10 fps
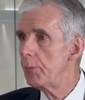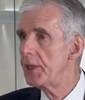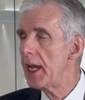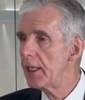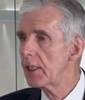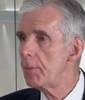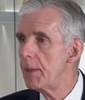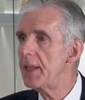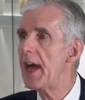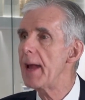Data can
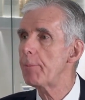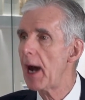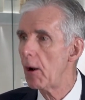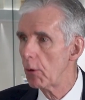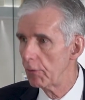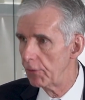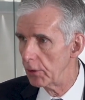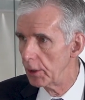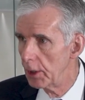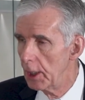be that
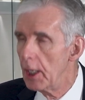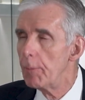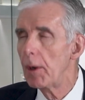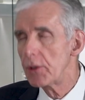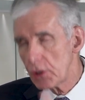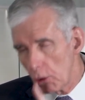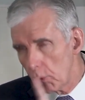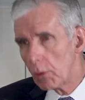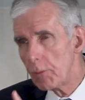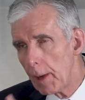powerful. But
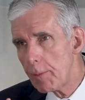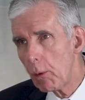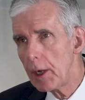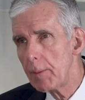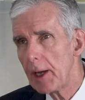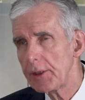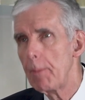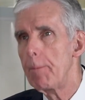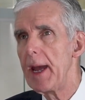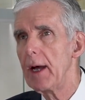so my point about the
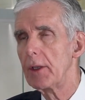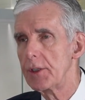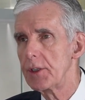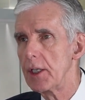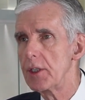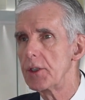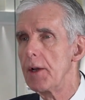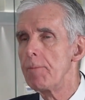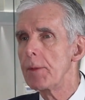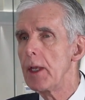balance is,
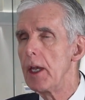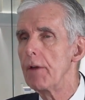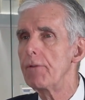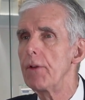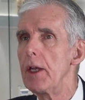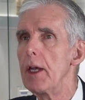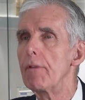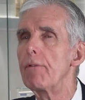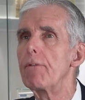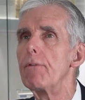if
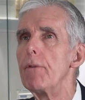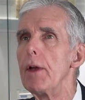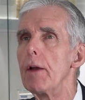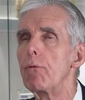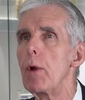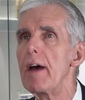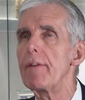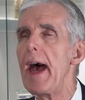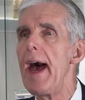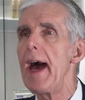we have
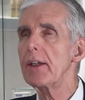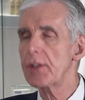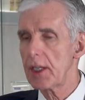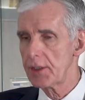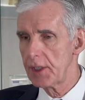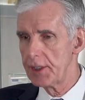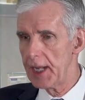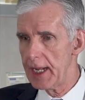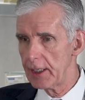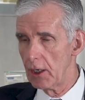access to
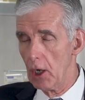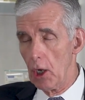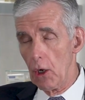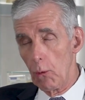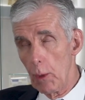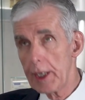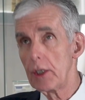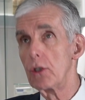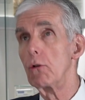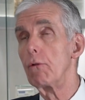data, we
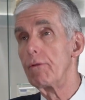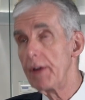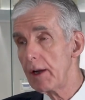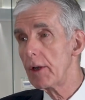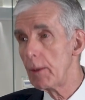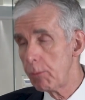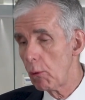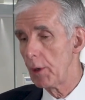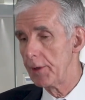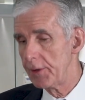can do very
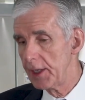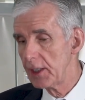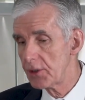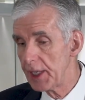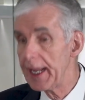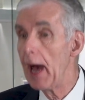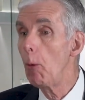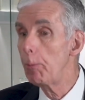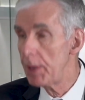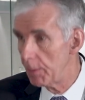important things that
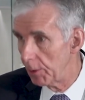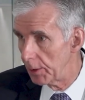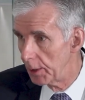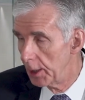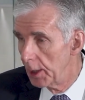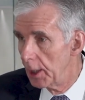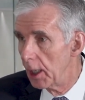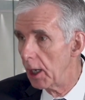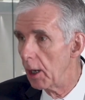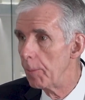help people.
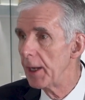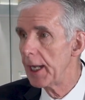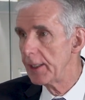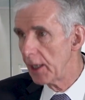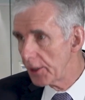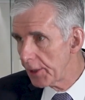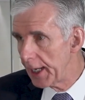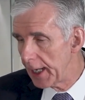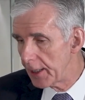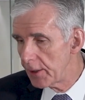But on the other
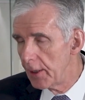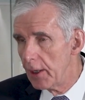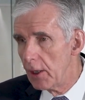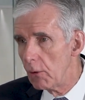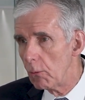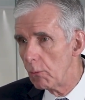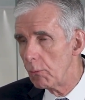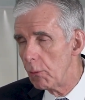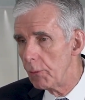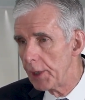hand,
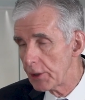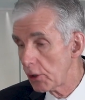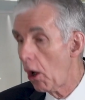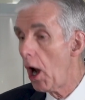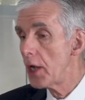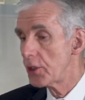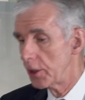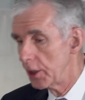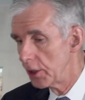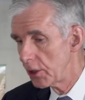there's
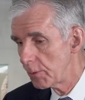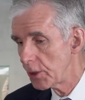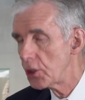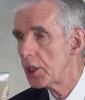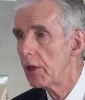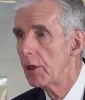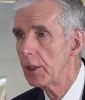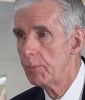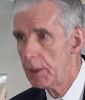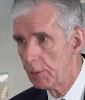caution in terms of
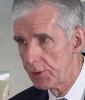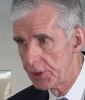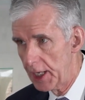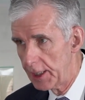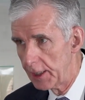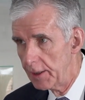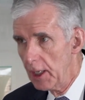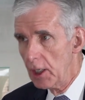sharing people's data.